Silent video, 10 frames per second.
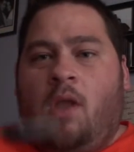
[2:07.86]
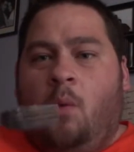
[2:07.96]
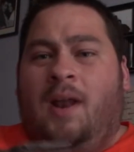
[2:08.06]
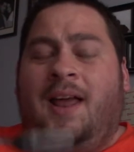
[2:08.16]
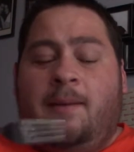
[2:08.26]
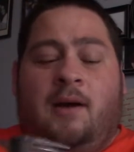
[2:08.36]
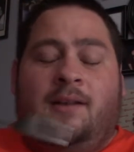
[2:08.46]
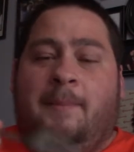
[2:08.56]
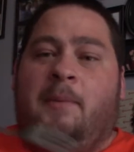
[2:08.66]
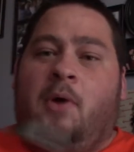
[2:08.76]
What I like about
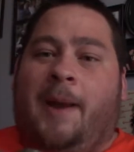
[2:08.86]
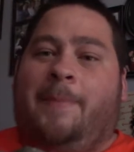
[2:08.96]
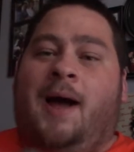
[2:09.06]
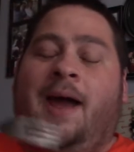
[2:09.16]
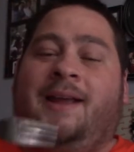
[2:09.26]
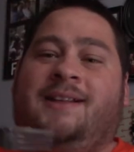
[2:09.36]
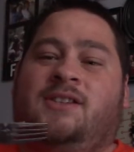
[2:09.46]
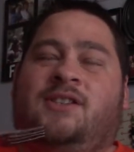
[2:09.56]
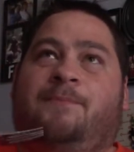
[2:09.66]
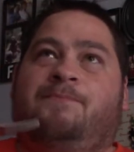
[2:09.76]
lemon meringue pie,
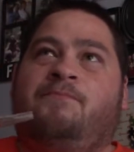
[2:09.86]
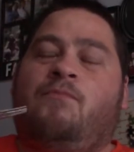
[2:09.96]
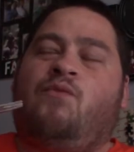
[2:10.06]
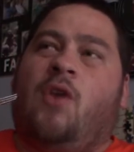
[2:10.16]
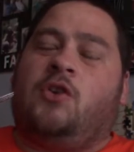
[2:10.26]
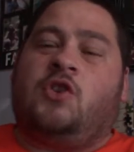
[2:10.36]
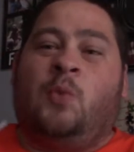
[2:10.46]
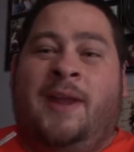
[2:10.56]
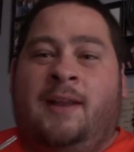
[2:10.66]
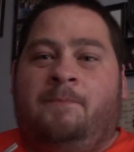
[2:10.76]
it's
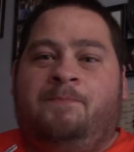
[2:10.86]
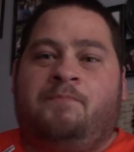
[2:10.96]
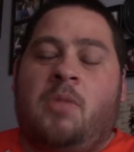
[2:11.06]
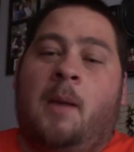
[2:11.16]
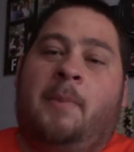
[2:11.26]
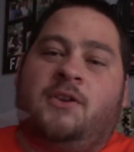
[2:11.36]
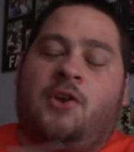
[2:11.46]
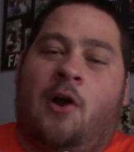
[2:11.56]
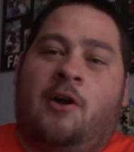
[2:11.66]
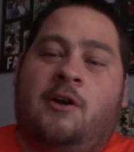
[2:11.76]
sweet but
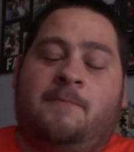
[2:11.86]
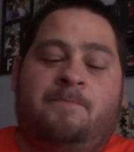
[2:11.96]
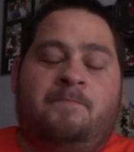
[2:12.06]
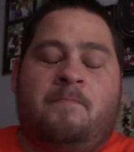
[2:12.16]
tart.